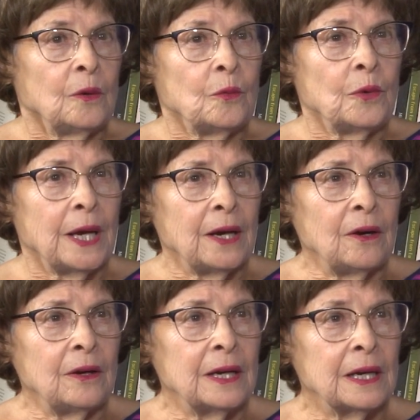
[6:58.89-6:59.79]

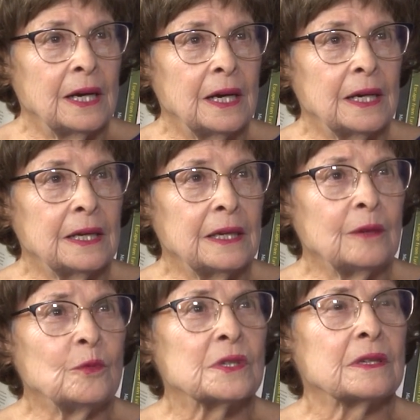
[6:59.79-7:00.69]
Well, it
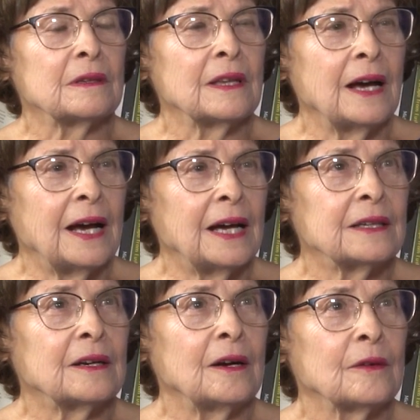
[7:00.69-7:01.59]
was a lot
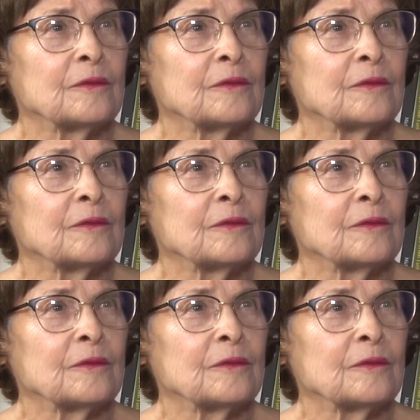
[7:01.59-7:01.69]
of